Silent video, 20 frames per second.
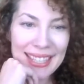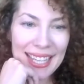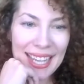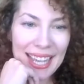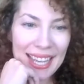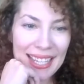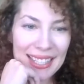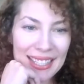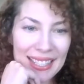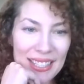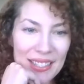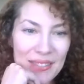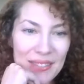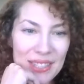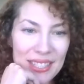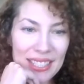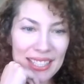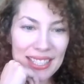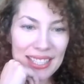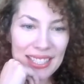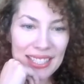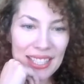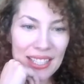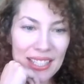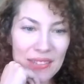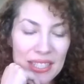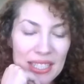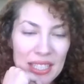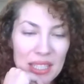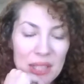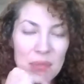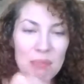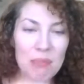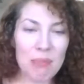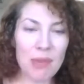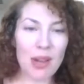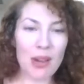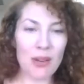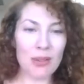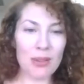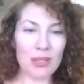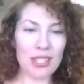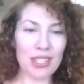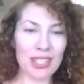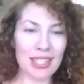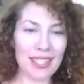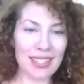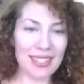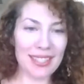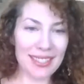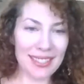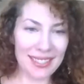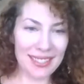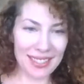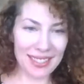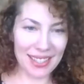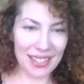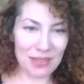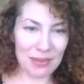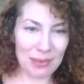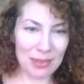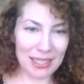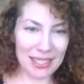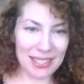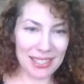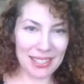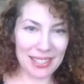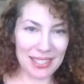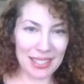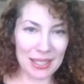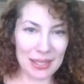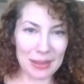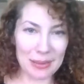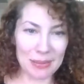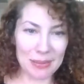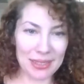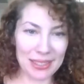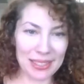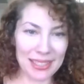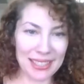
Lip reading: I love seeing even emojis. Give me some